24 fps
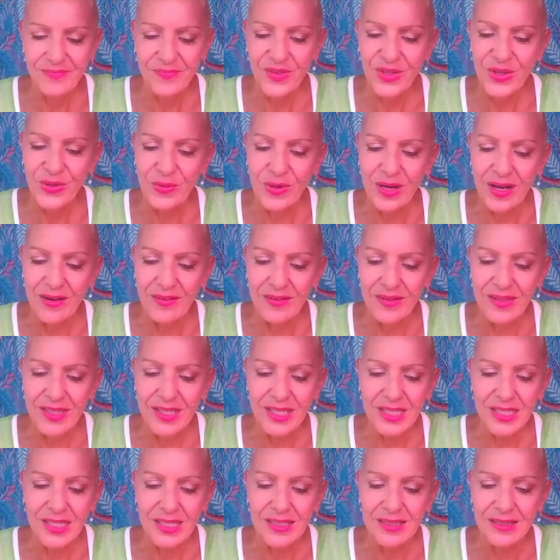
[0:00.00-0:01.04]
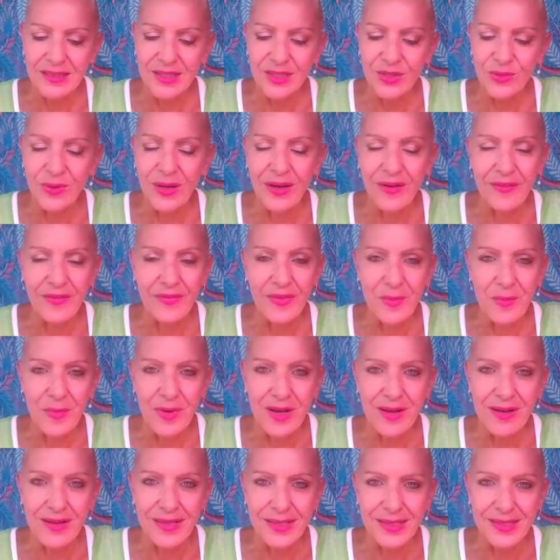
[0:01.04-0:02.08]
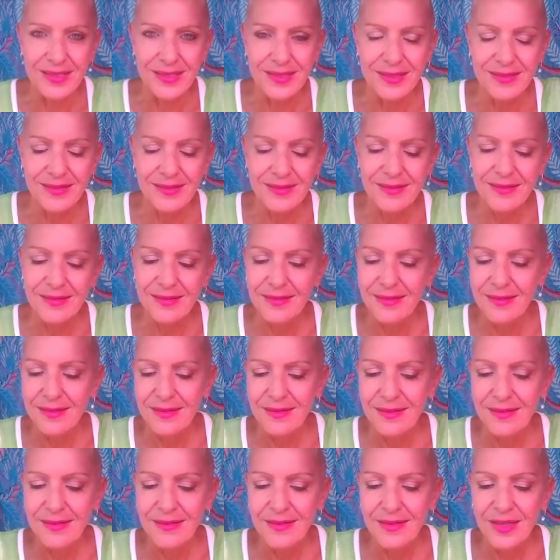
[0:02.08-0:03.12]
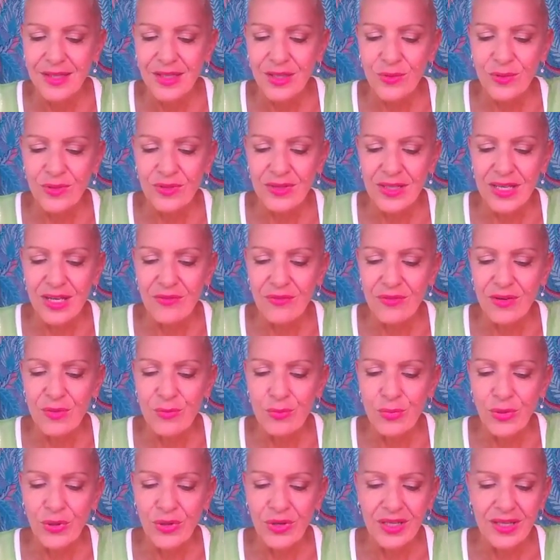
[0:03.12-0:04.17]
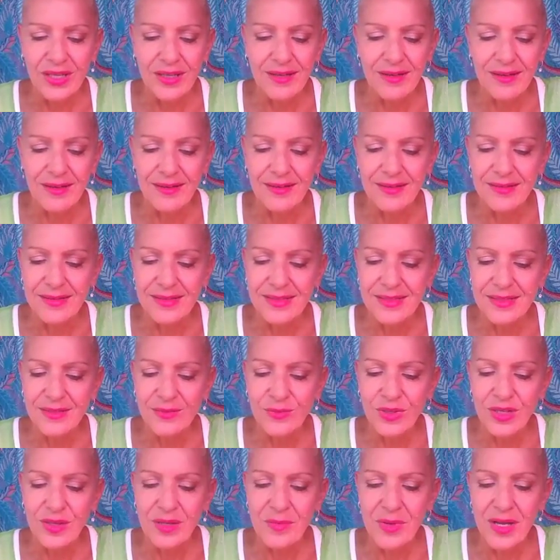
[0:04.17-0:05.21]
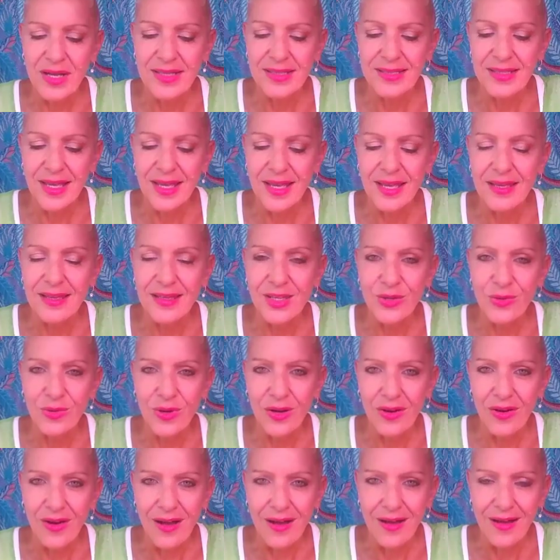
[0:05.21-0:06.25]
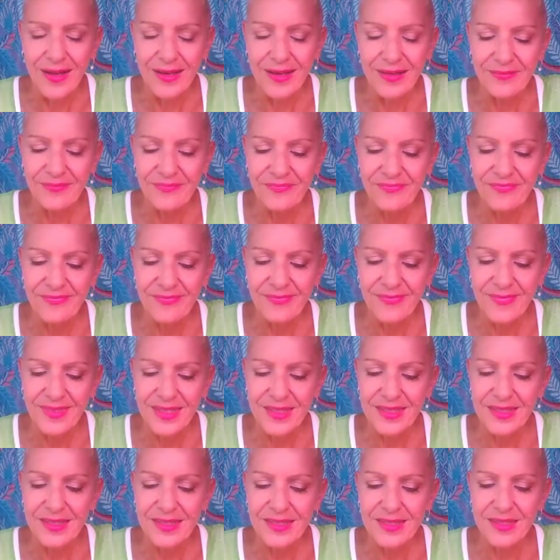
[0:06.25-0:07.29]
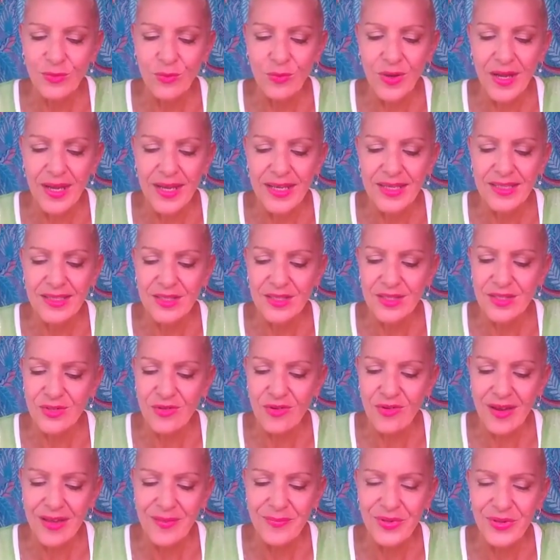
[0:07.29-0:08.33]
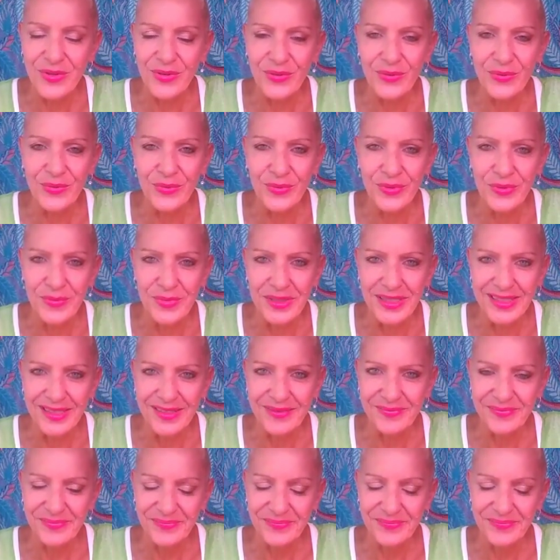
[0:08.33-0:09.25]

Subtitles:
You are in the ear, you are in the mind. You are in every burning heart. What am I saying? You are I. This is the way to describe you, Rumi.